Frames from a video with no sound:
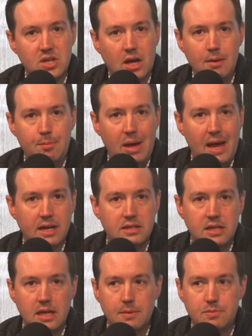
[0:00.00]
unpack
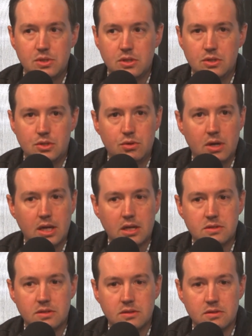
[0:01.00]
tips and
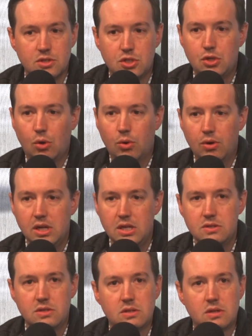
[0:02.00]
tricks and
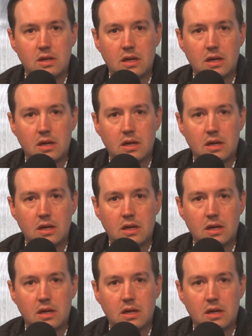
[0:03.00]
stories,